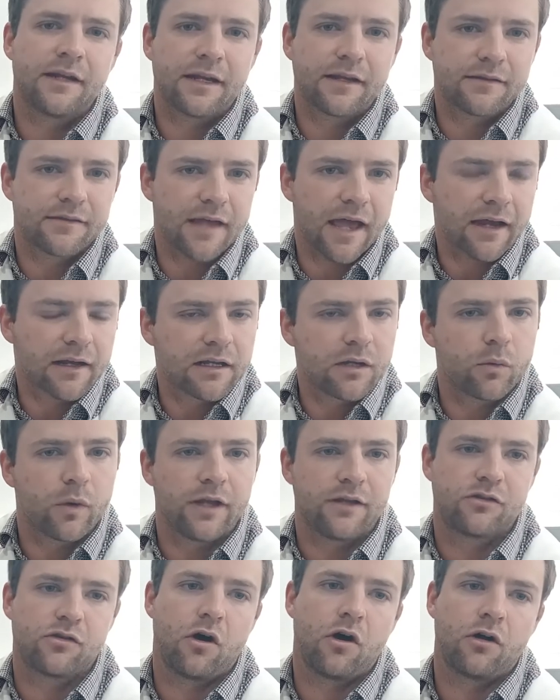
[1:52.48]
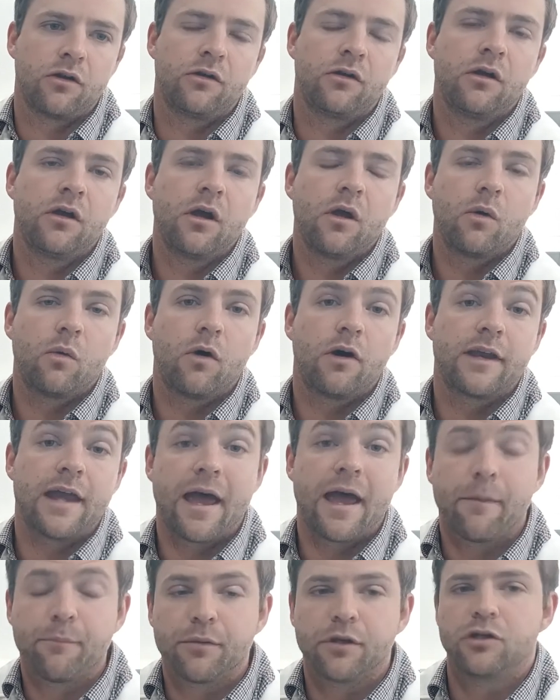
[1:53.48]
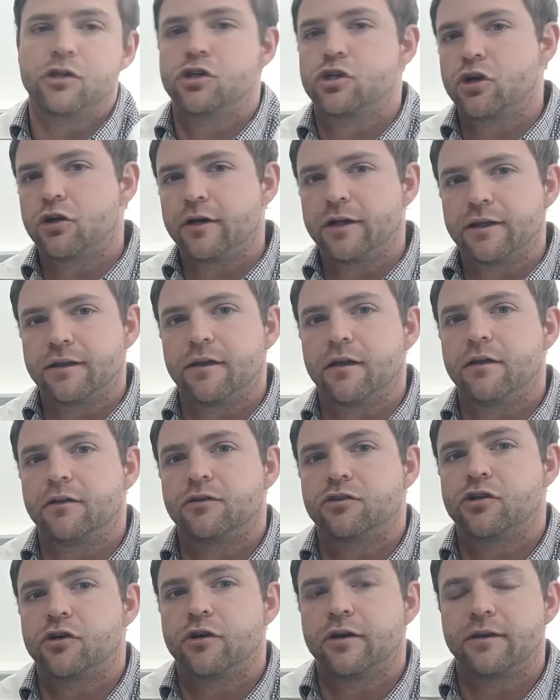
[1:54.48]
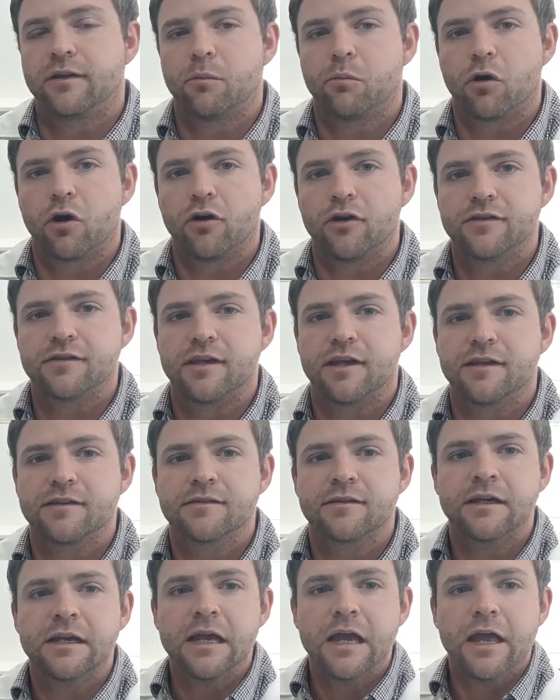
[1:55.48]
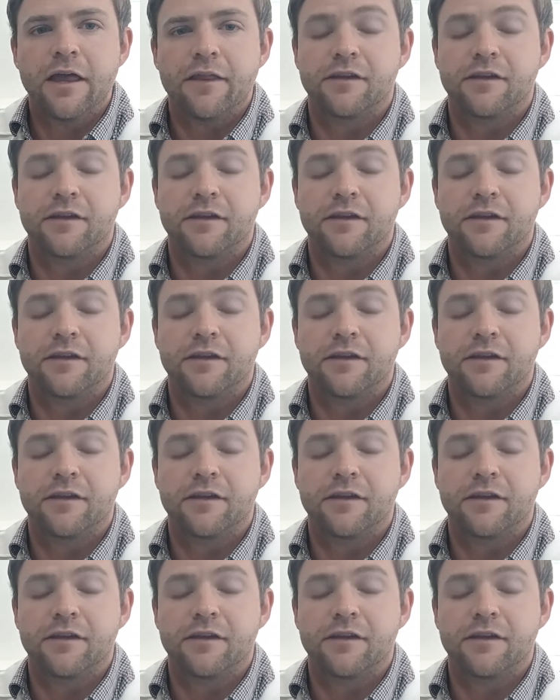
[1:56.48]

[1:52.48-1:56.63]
and exactly went on what happened during during the process.